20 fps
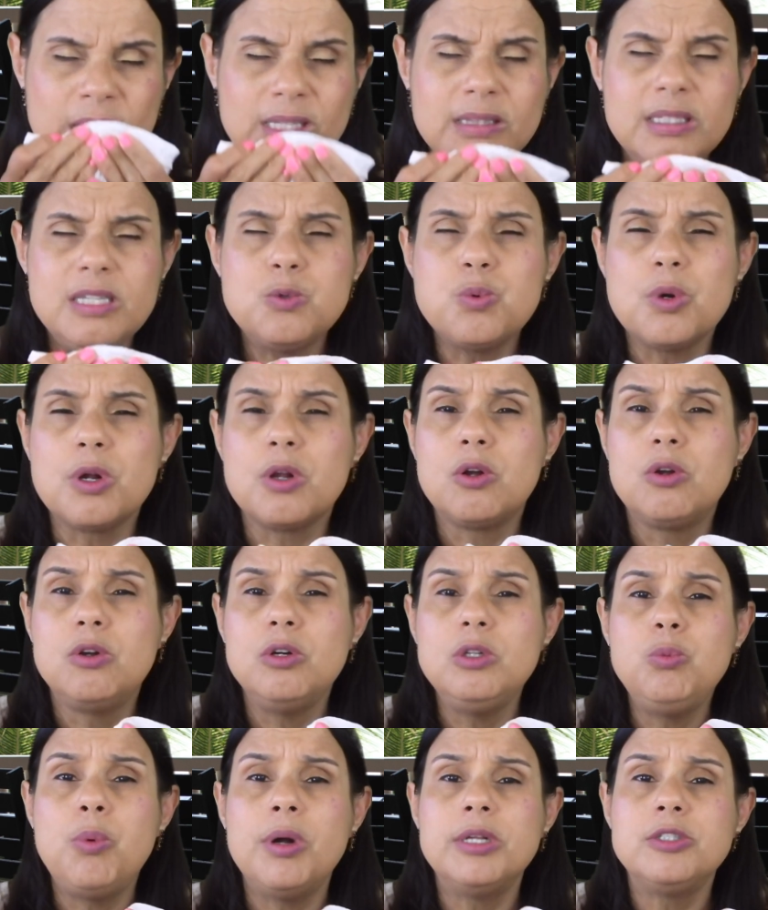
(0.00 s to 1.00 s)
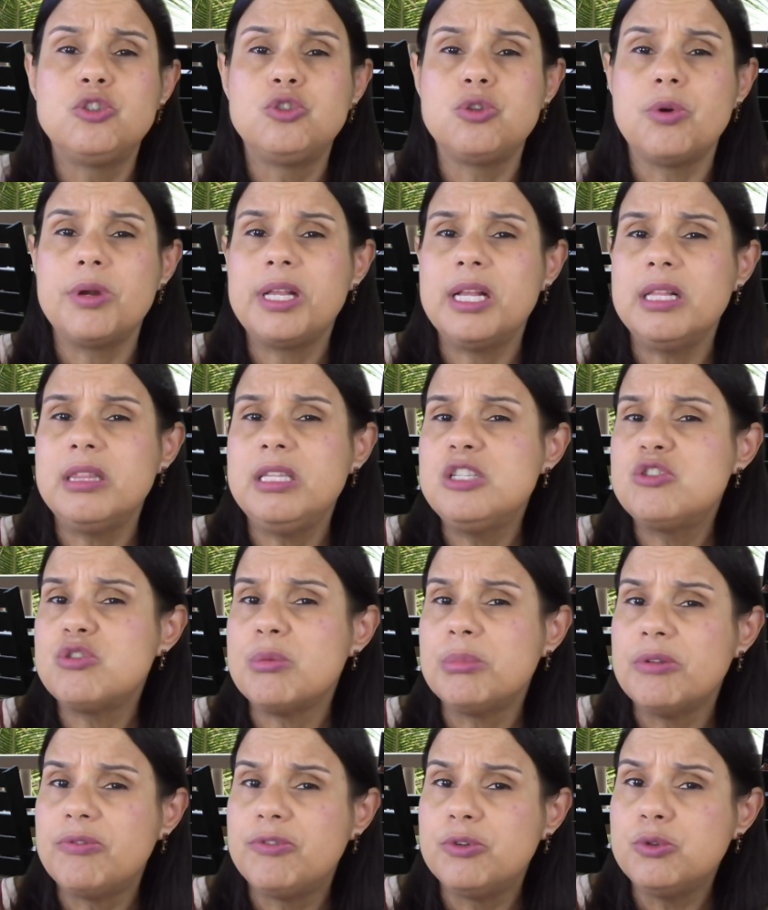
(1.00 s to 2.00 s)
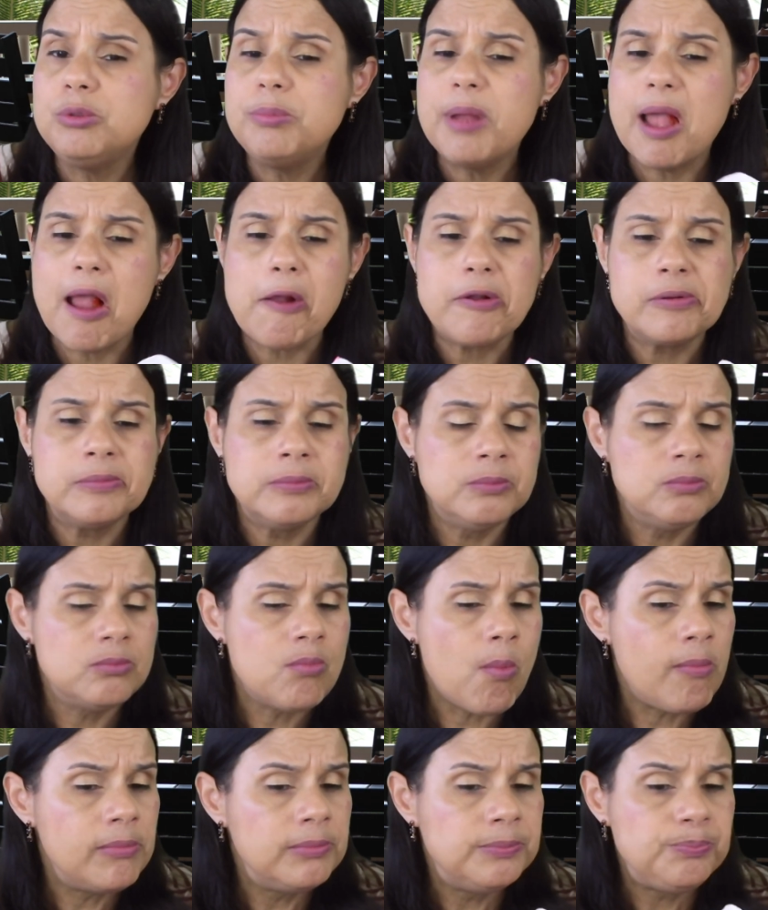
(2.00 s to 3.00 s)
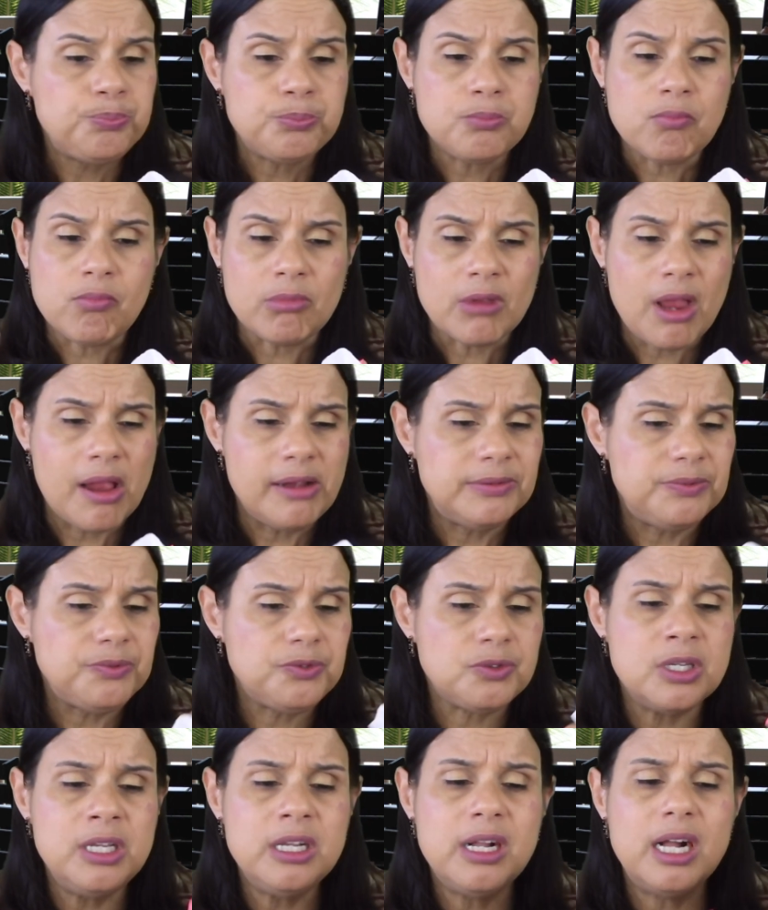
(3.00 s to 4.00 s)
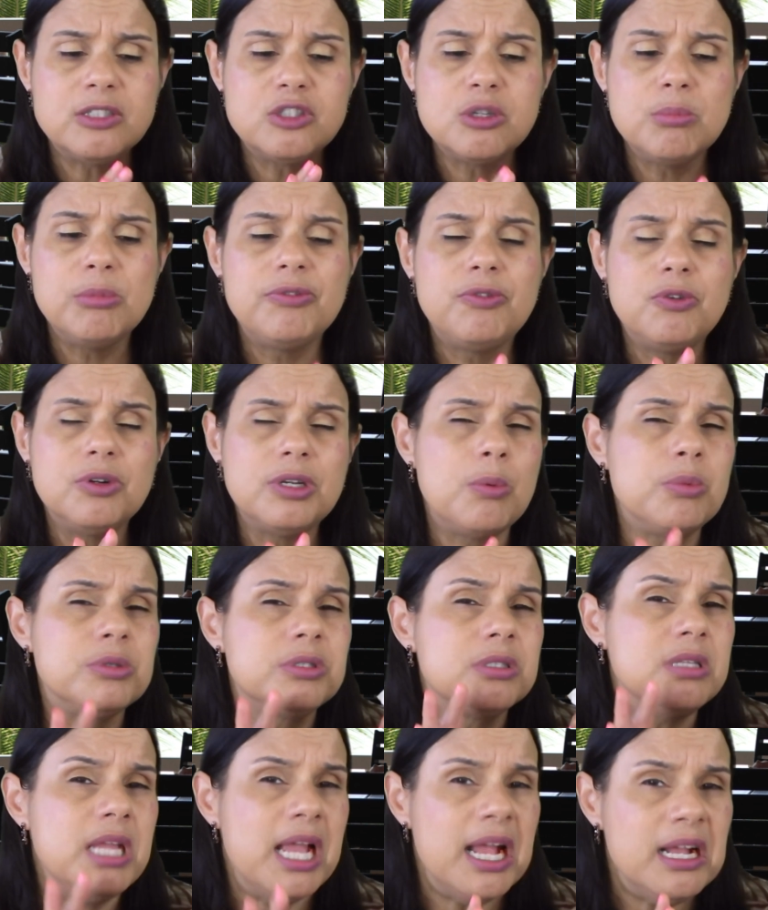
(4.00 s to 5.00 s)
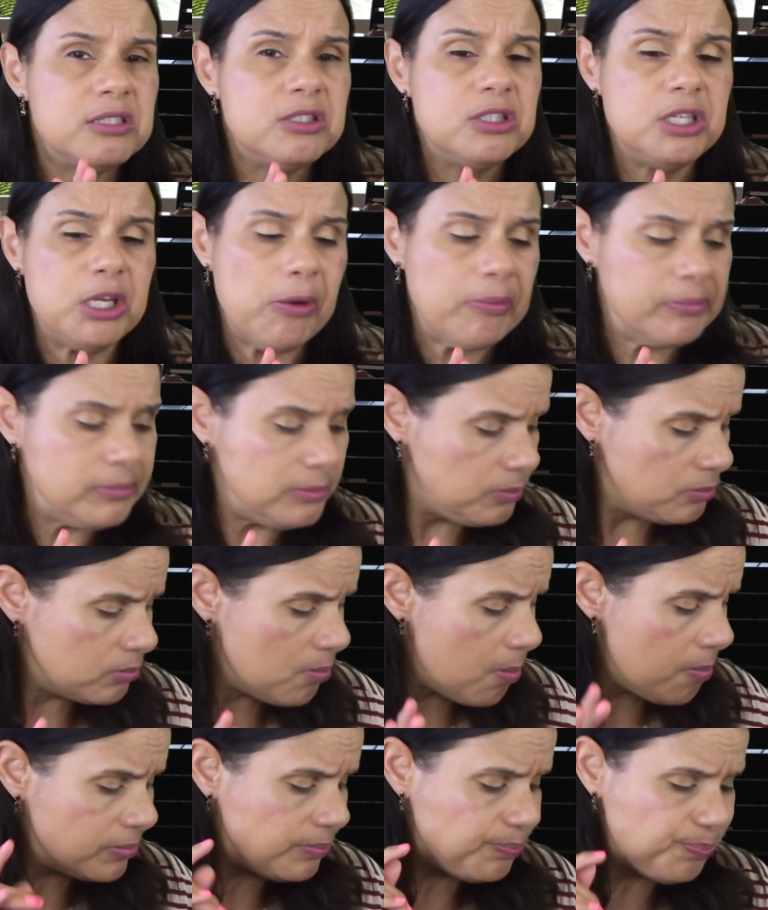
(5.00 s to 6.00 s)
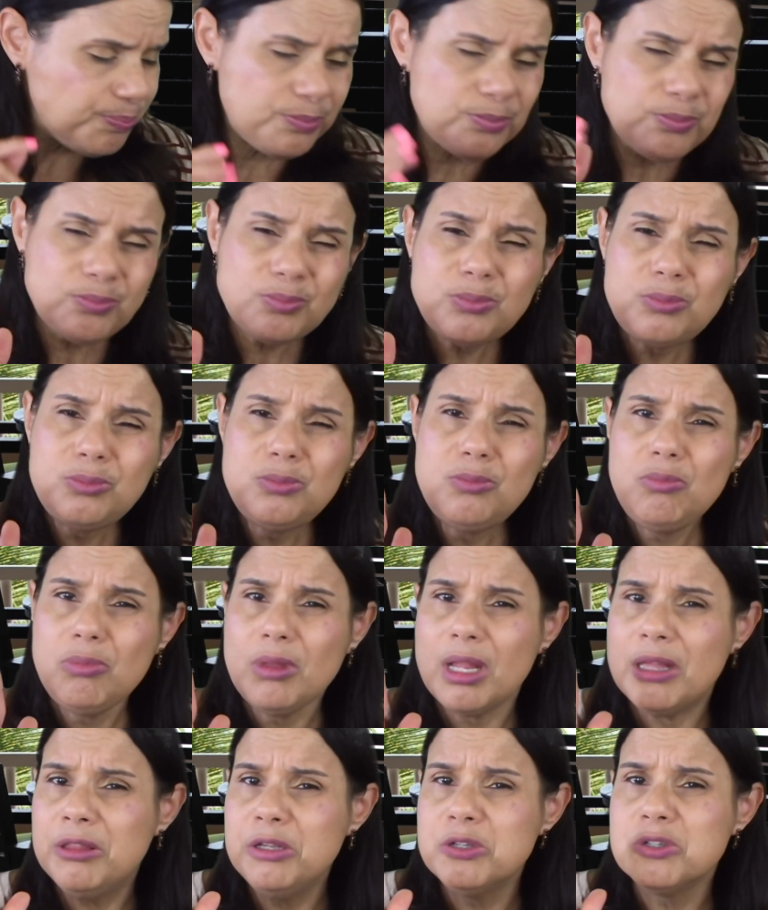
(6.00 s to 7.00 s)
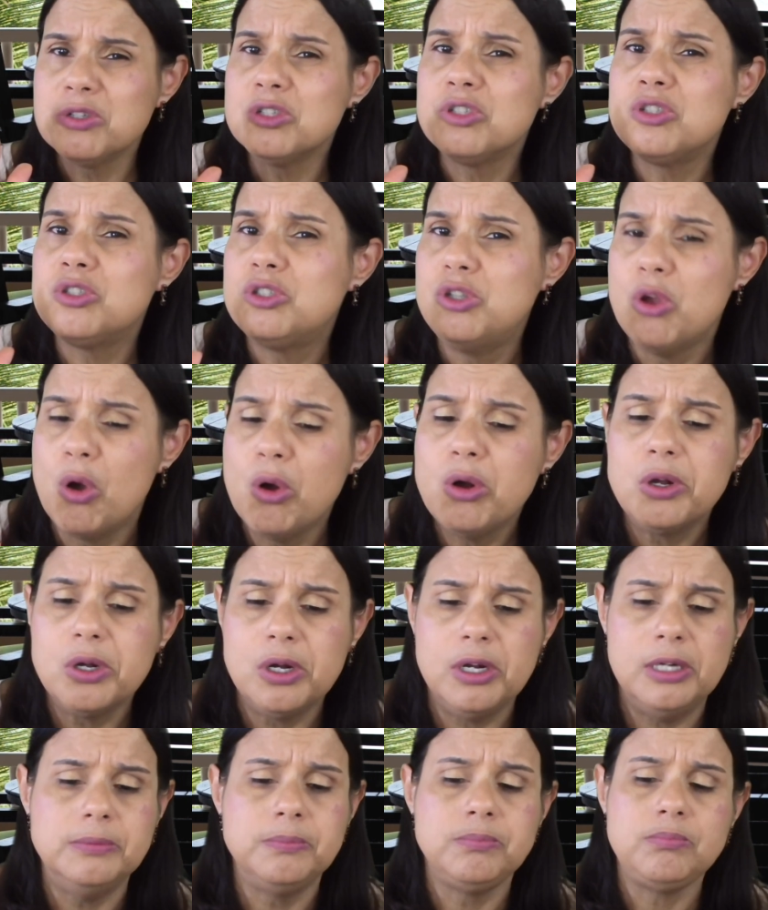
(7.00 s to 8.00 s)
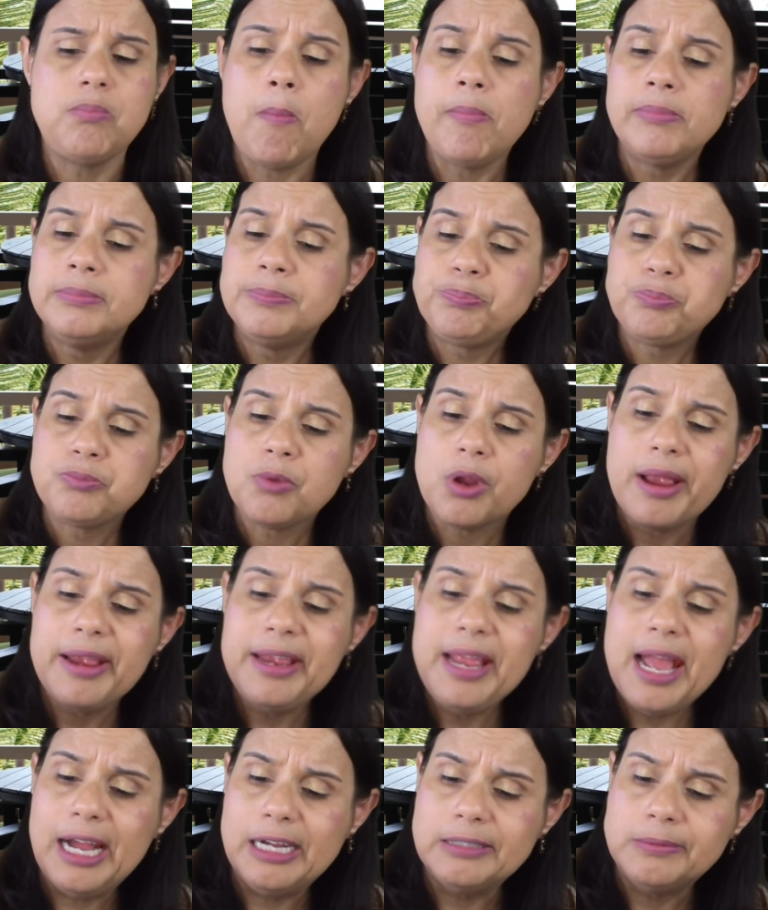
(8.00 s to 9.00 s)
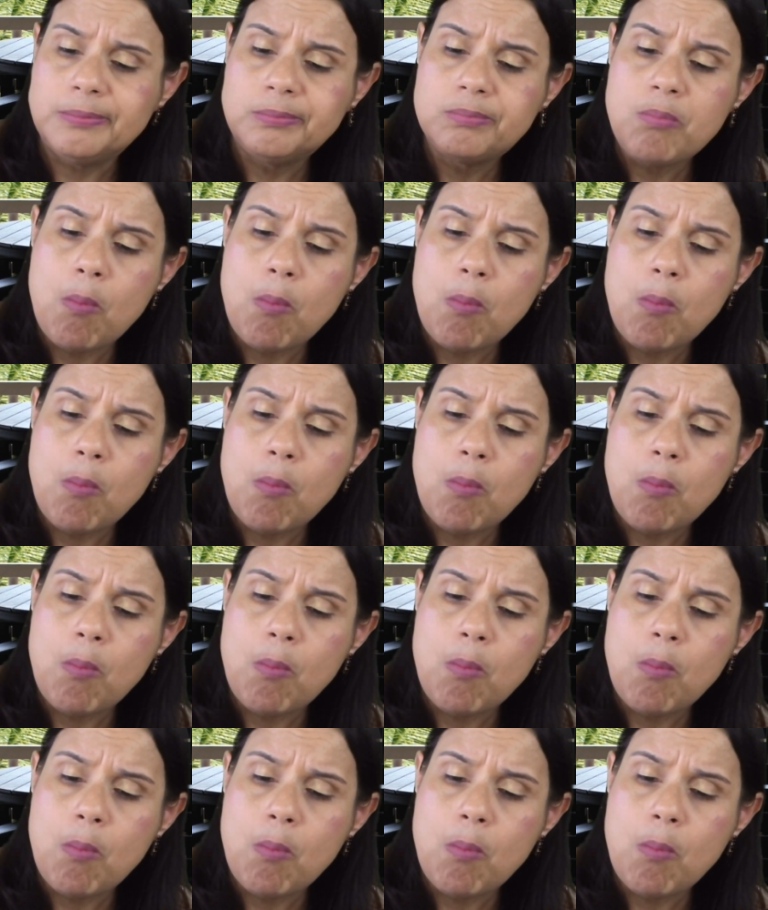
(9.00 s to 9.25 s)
These were good ones. Did we get these from the food bank? We got some before that was nasty. These are so good. Yeah.